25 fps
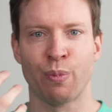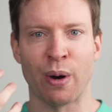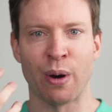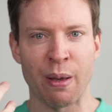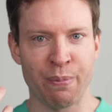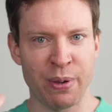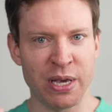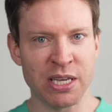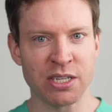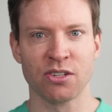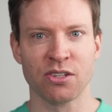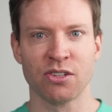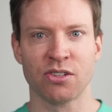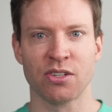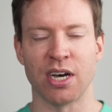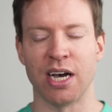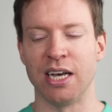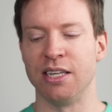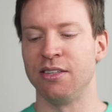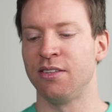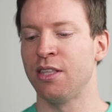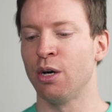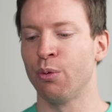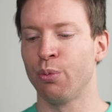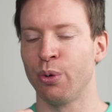by
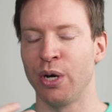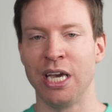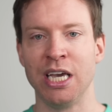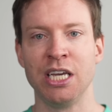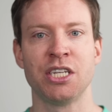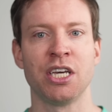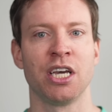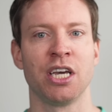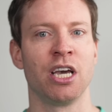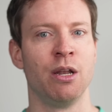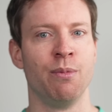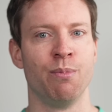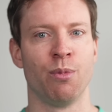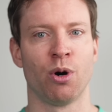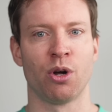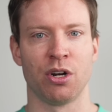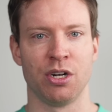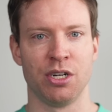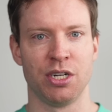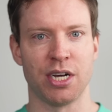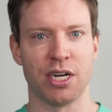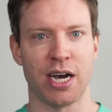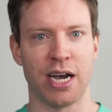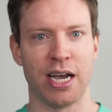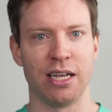pesticides that we're eating in
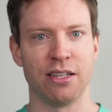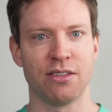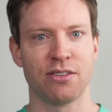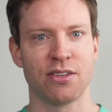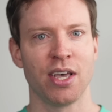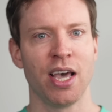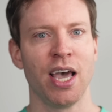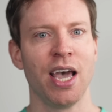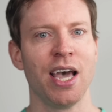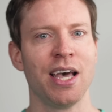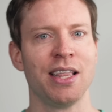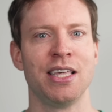modern diets.